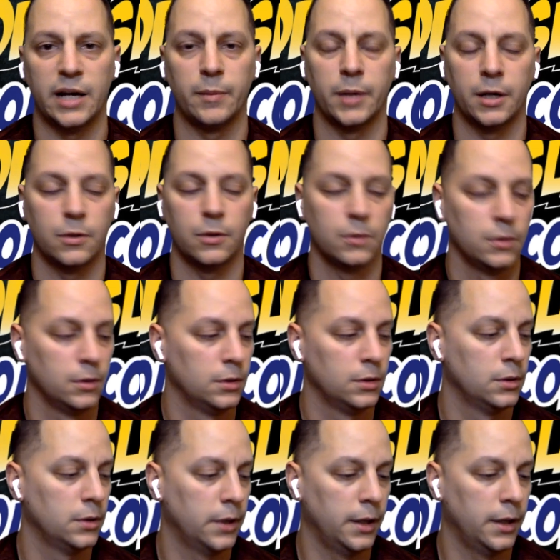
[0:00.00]
time now.
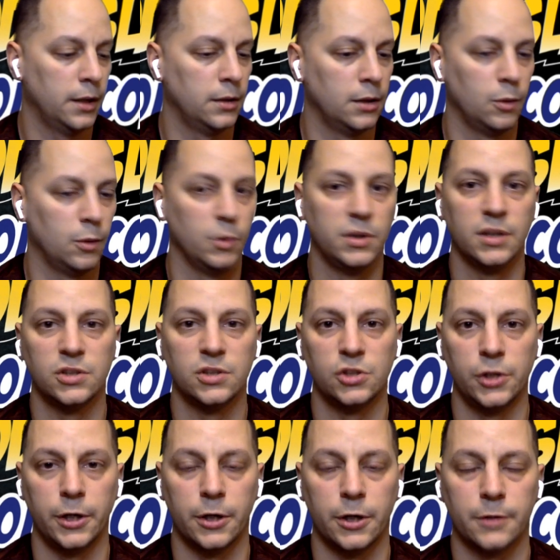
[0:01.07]
And with
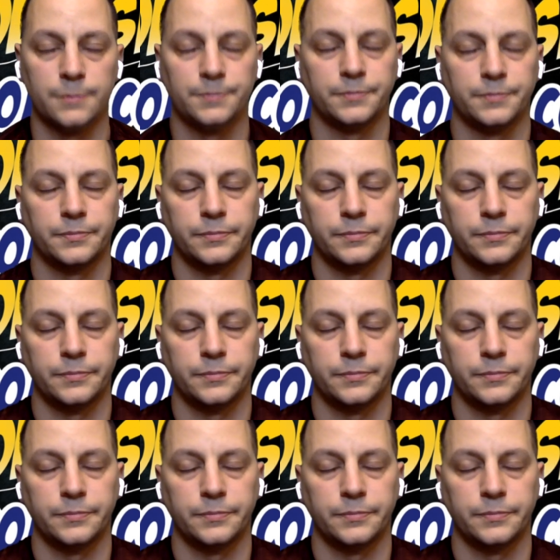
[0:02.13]
this year,